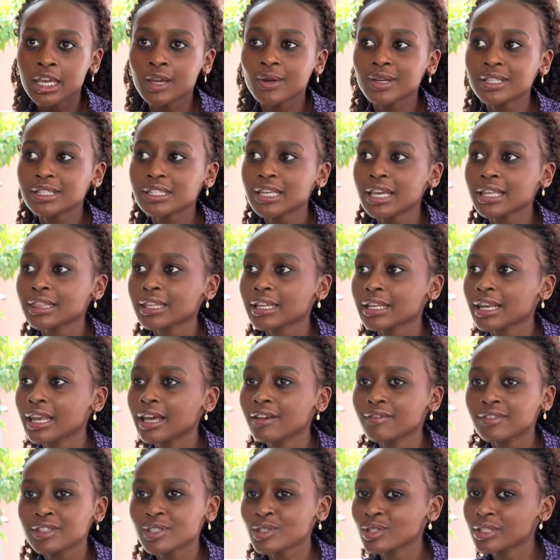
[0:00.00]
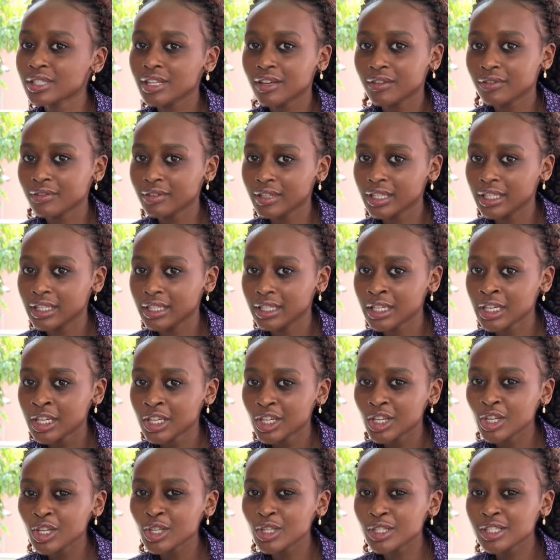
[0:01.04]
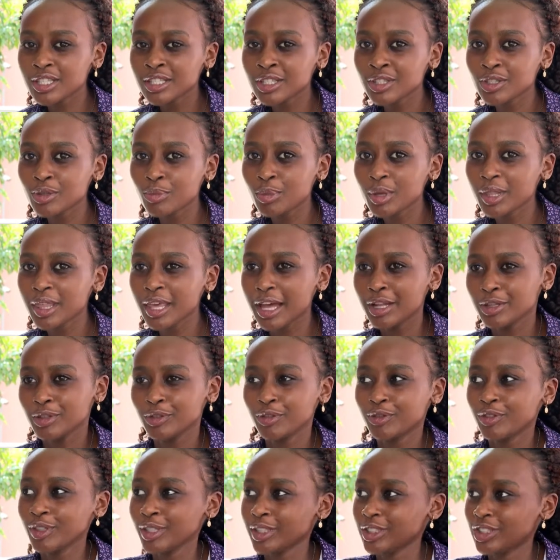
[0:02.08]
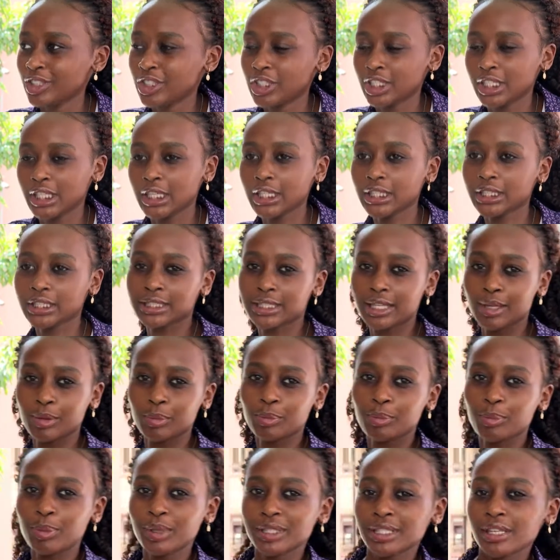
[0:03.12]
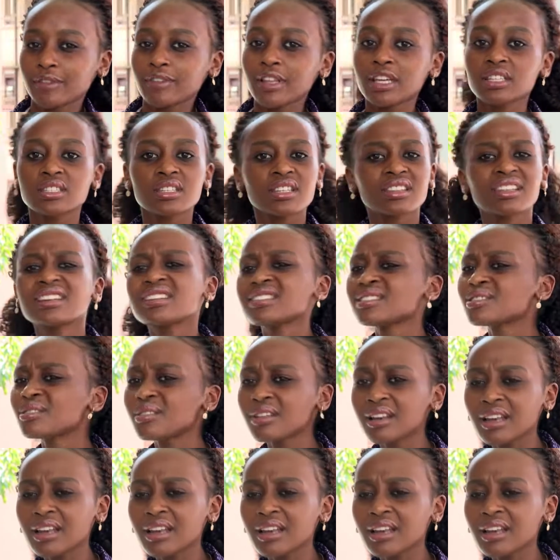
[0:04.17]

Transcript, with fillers: He was saying that love is not a feeling. You know those things you be there and you feel chills and butterflies. That is not